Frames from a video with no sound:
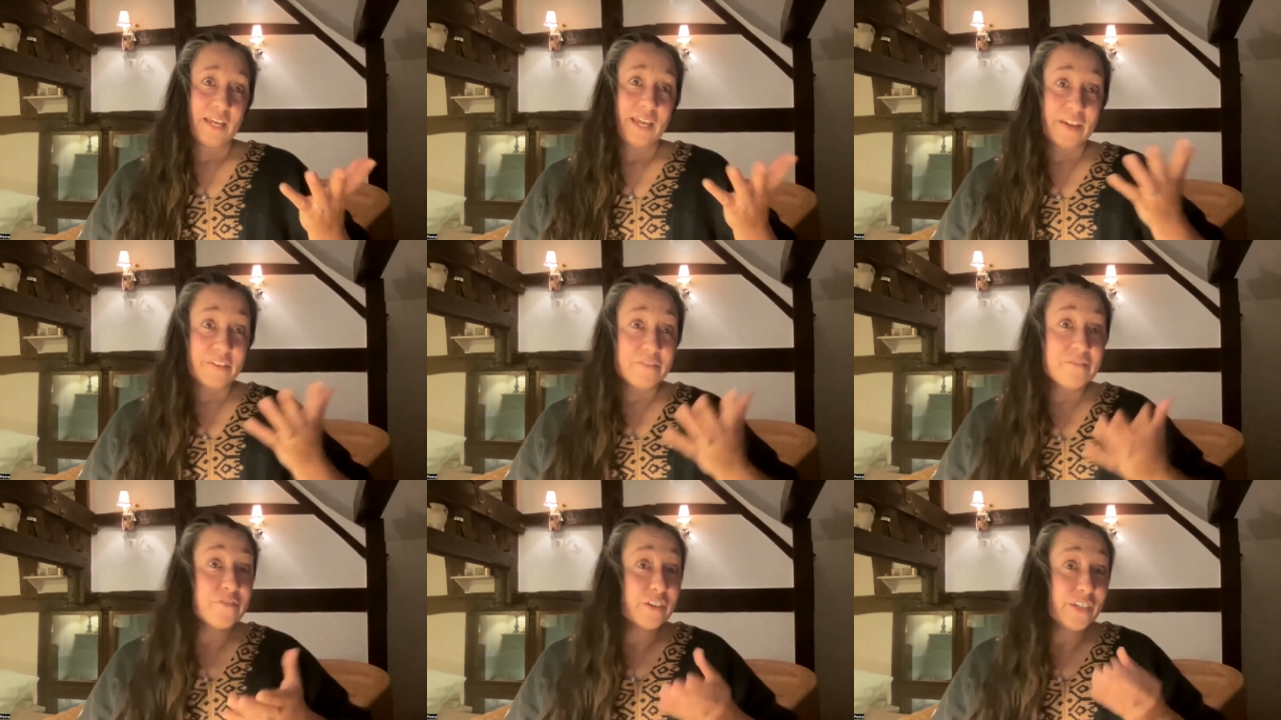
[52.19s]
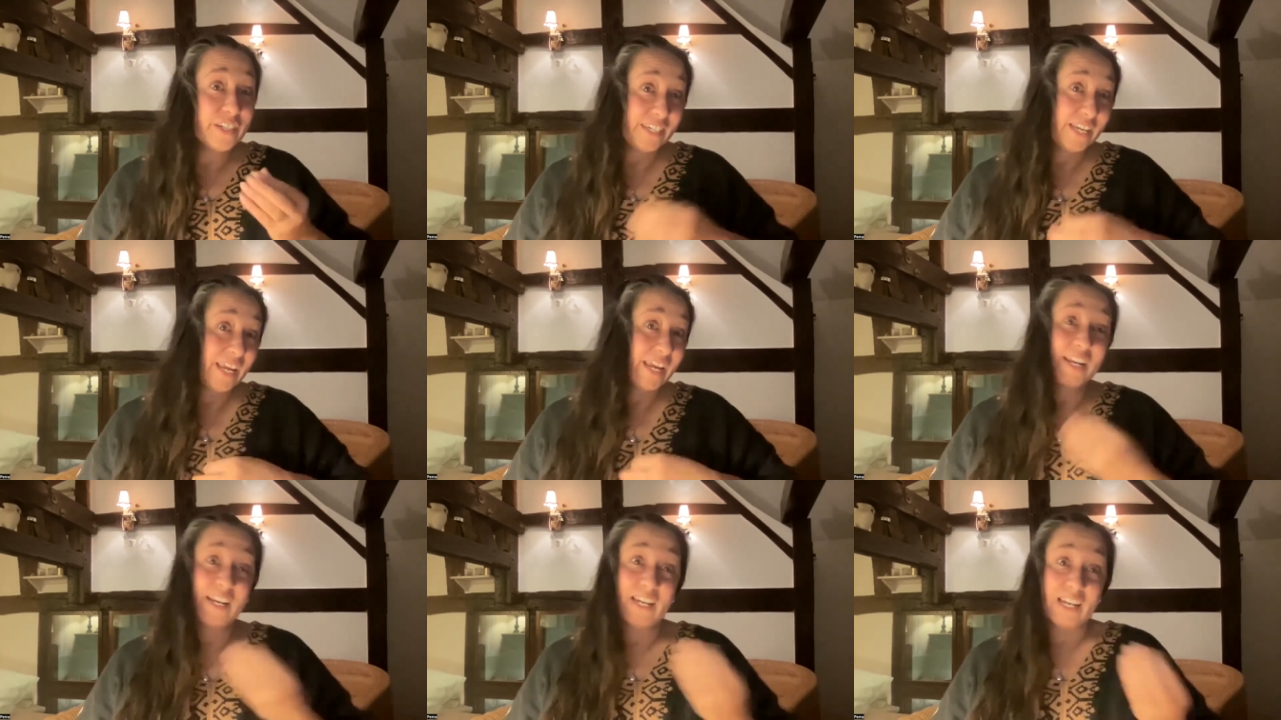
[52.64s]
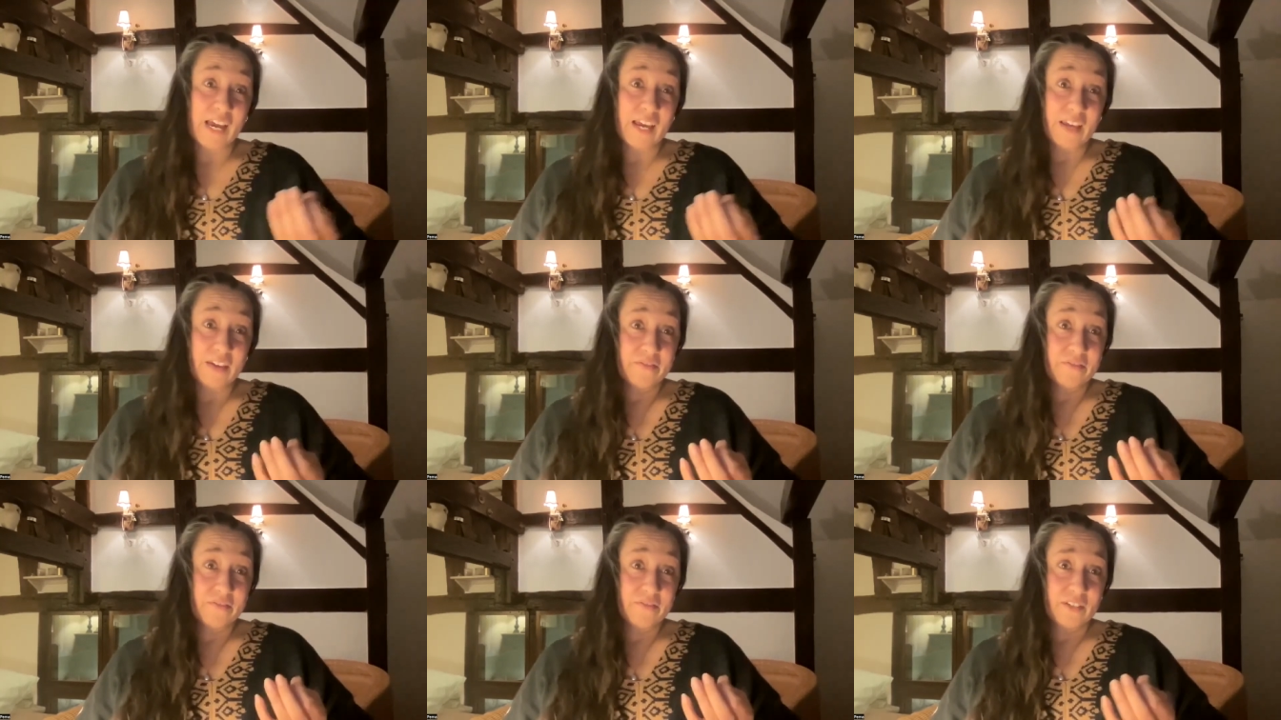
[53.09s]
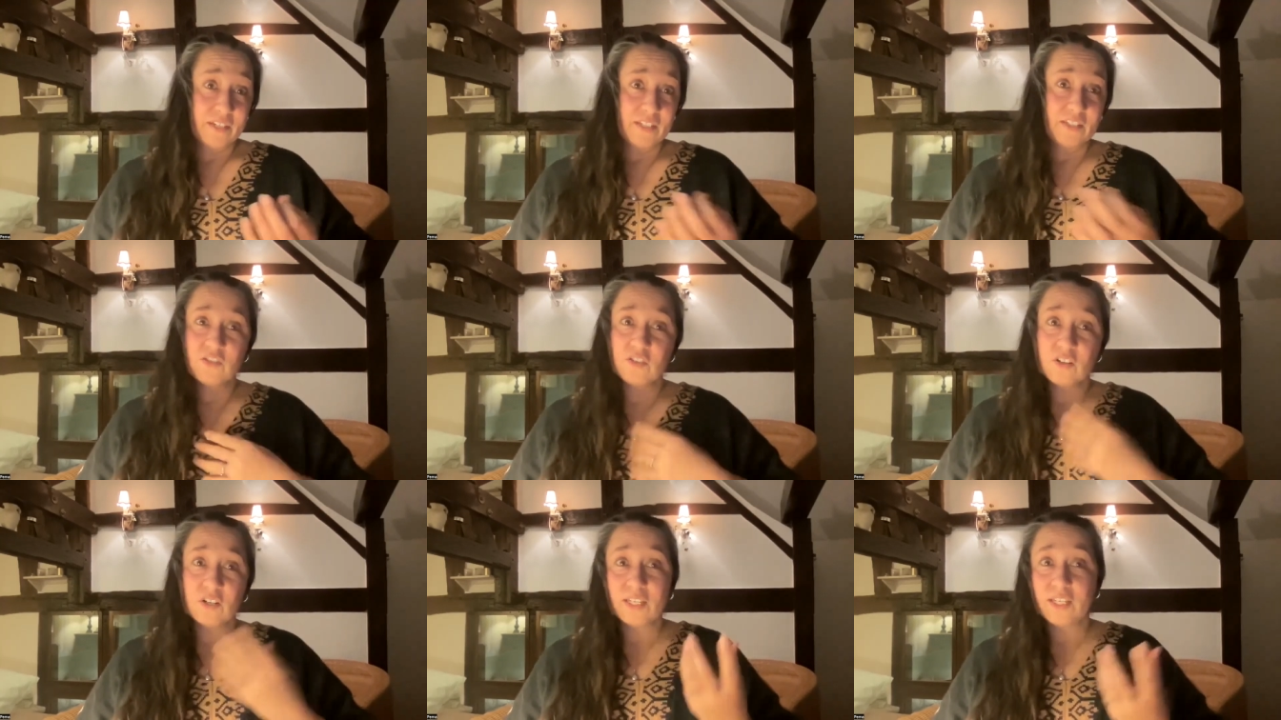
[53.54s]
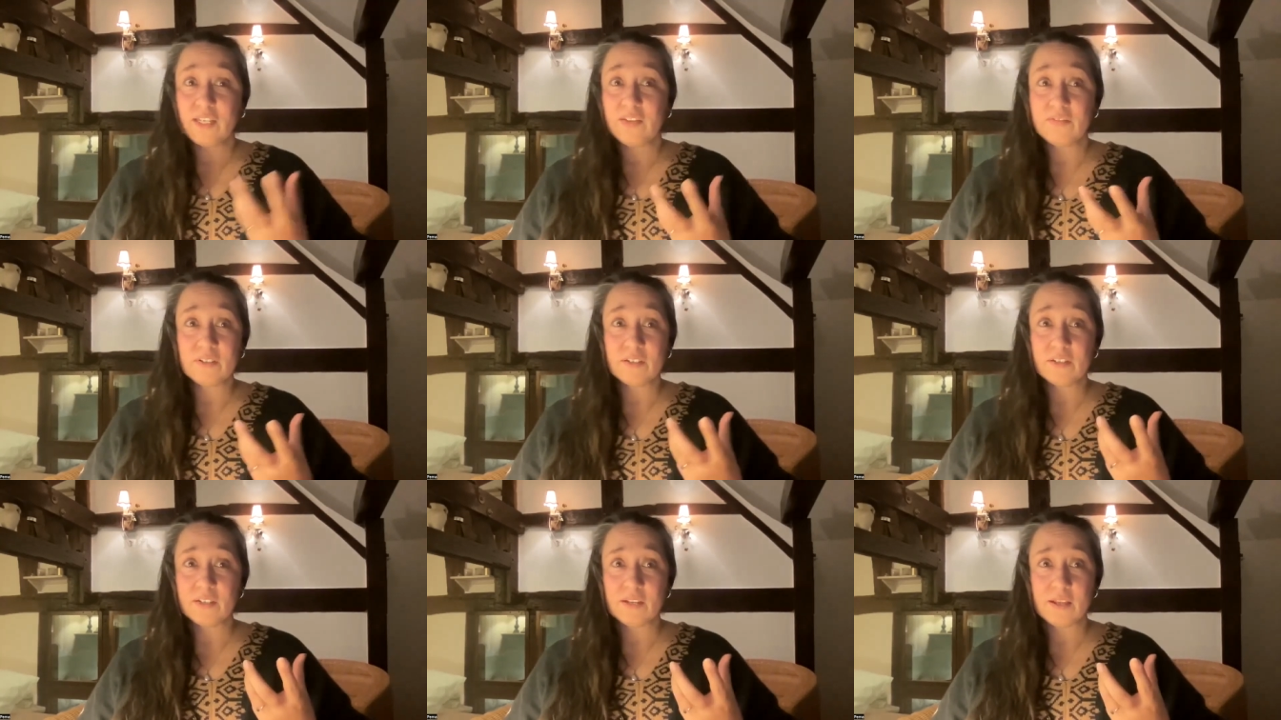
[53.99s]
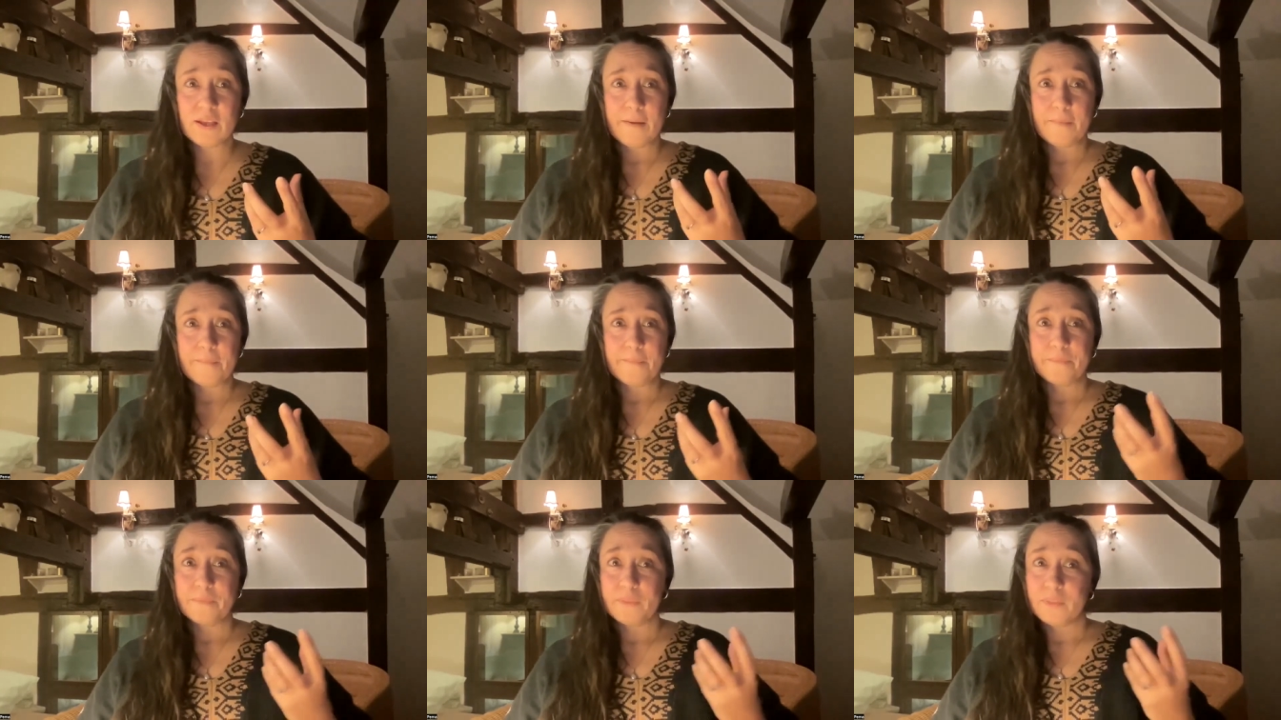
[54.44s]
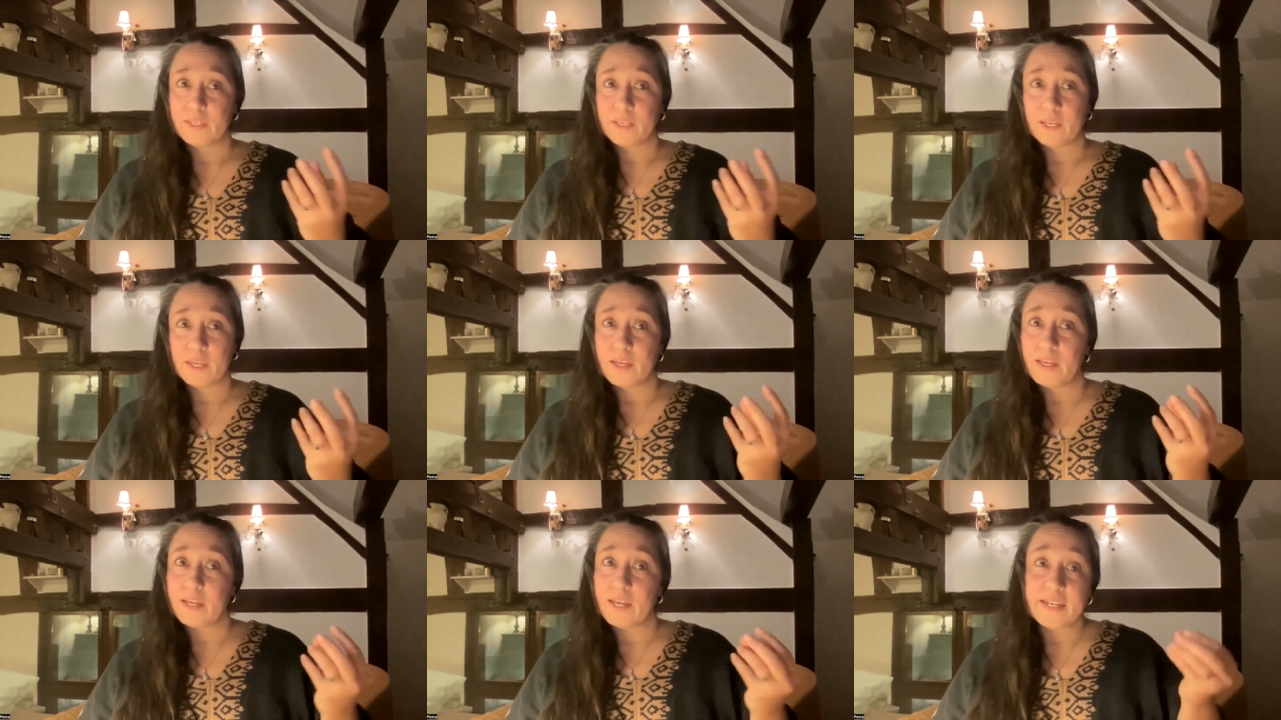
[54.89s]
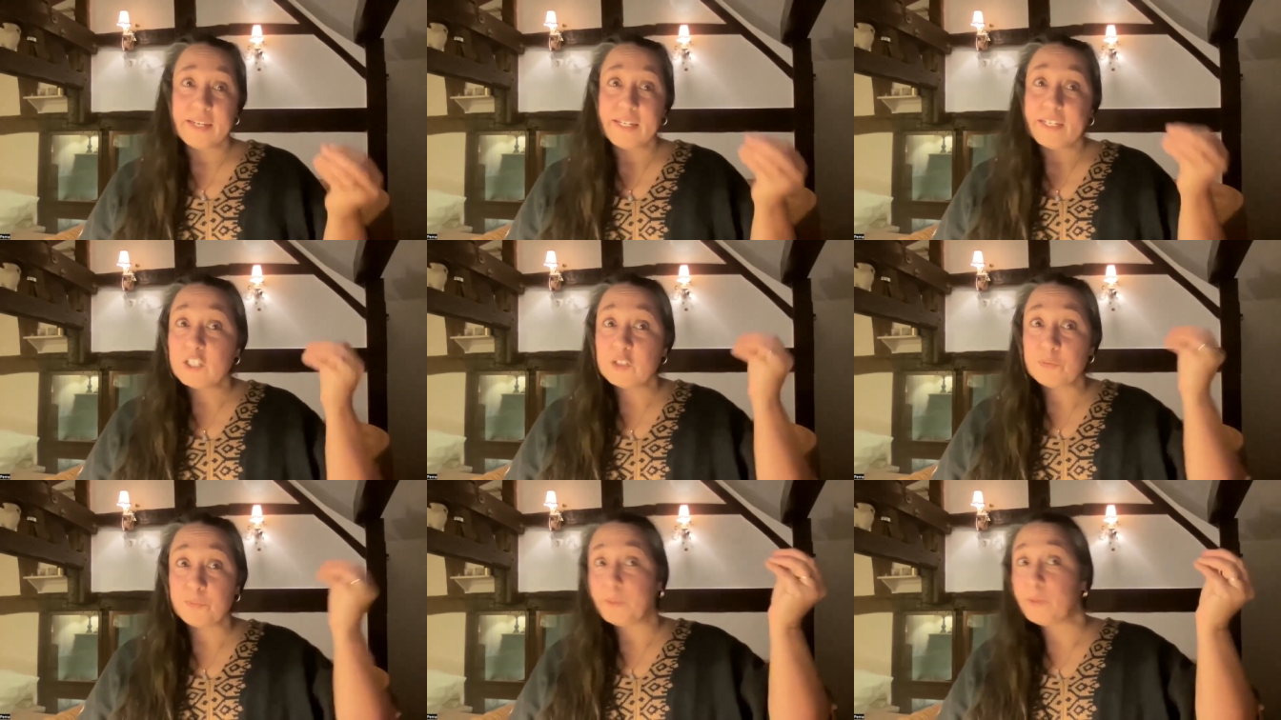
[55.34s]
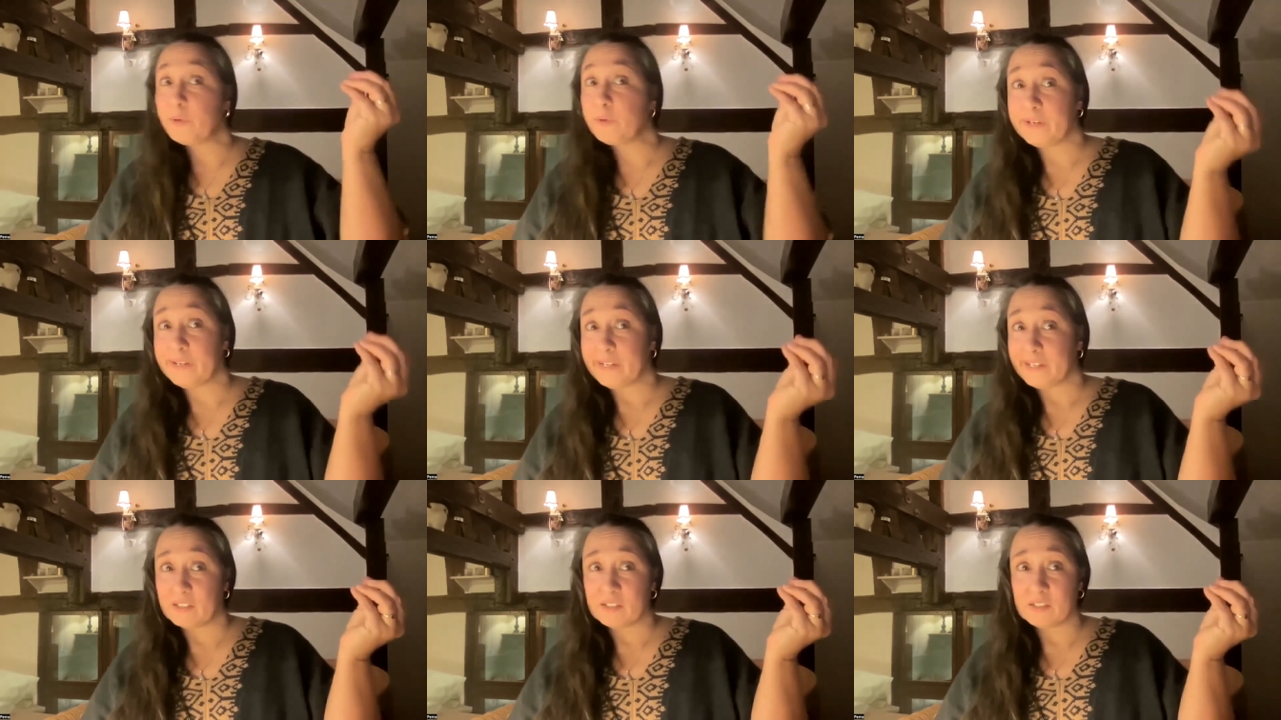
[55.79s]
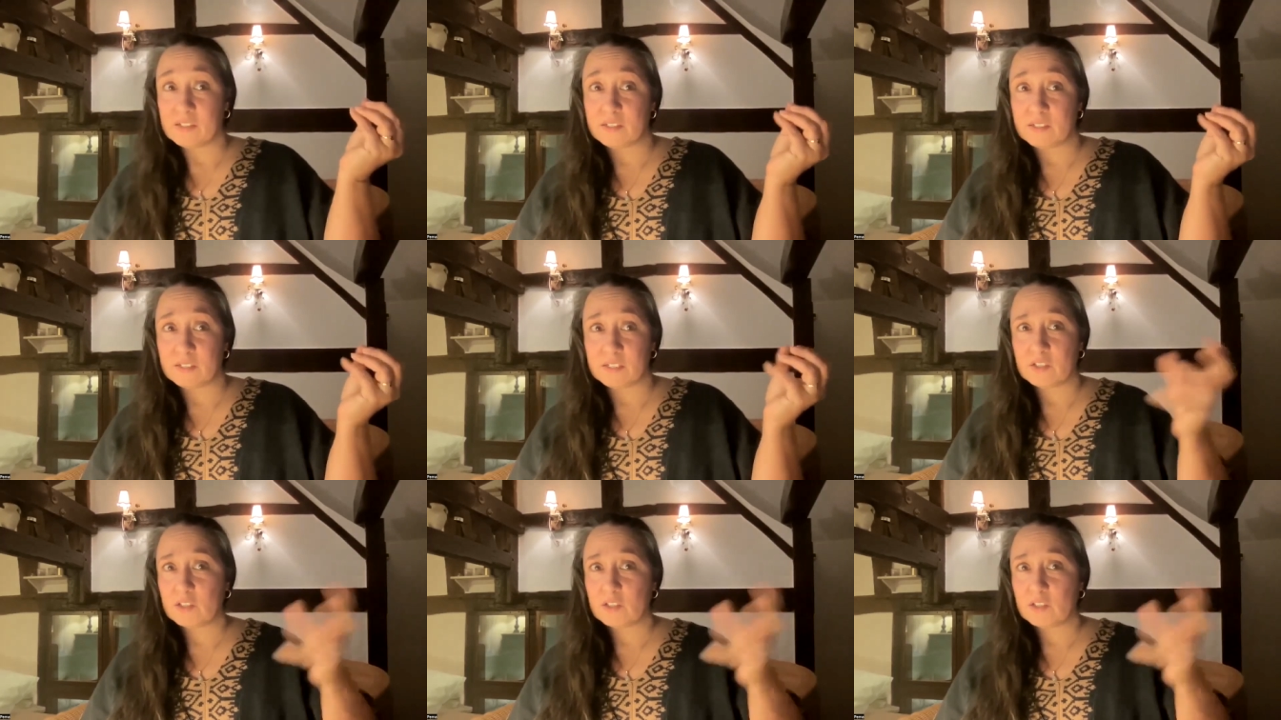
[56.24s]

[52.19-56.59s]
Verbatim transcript: everyday life. It's not even an experience.